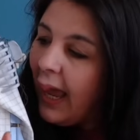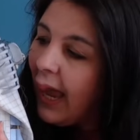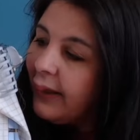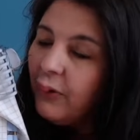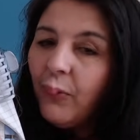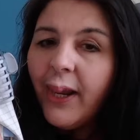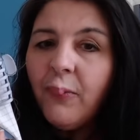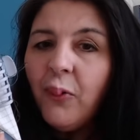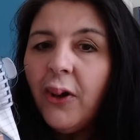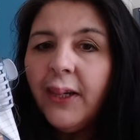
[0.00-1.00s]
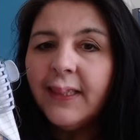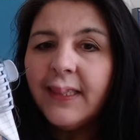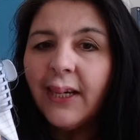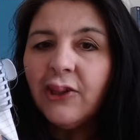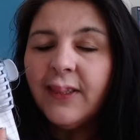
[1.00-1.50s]
And the way I'm working this
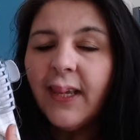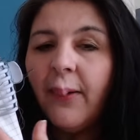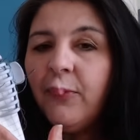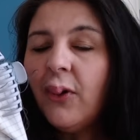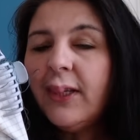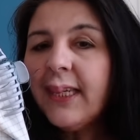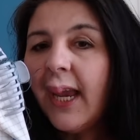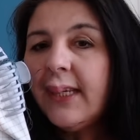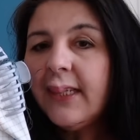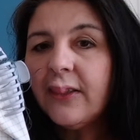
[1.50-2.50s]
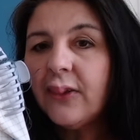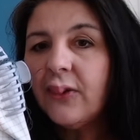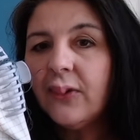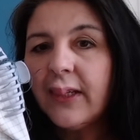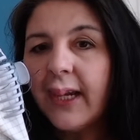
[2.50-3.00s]
actually is I'm not intending to
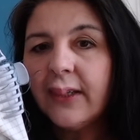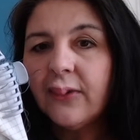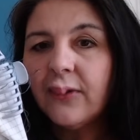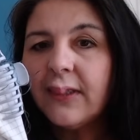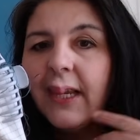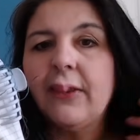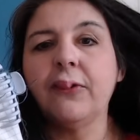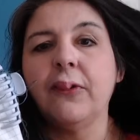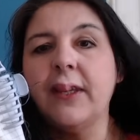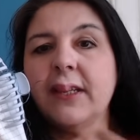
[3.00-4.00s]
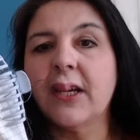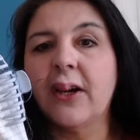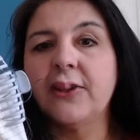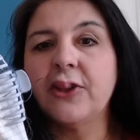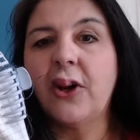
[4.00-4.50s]
do diagonals down through the
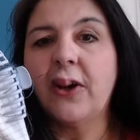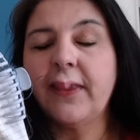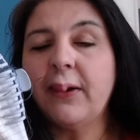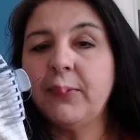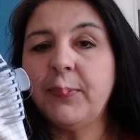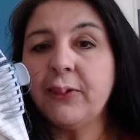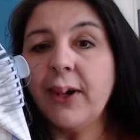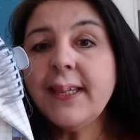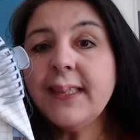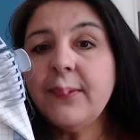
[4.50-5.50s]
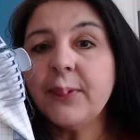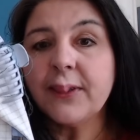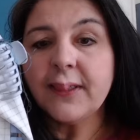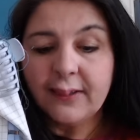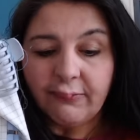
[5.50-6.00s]
entire chart. That would be crazy
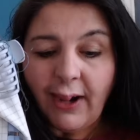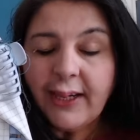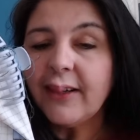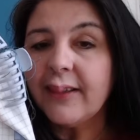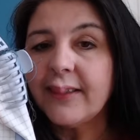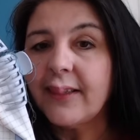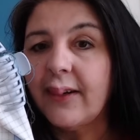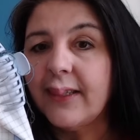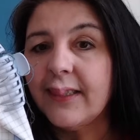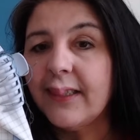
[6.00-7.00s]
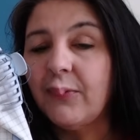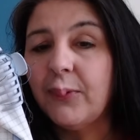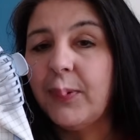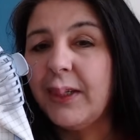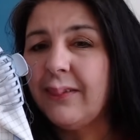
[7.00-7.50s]
because it's a regular size and that
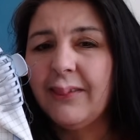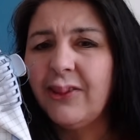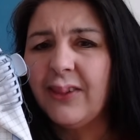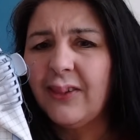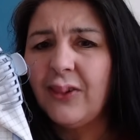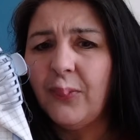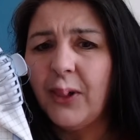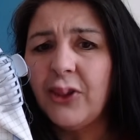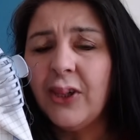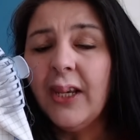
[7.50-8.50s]
would be just too much.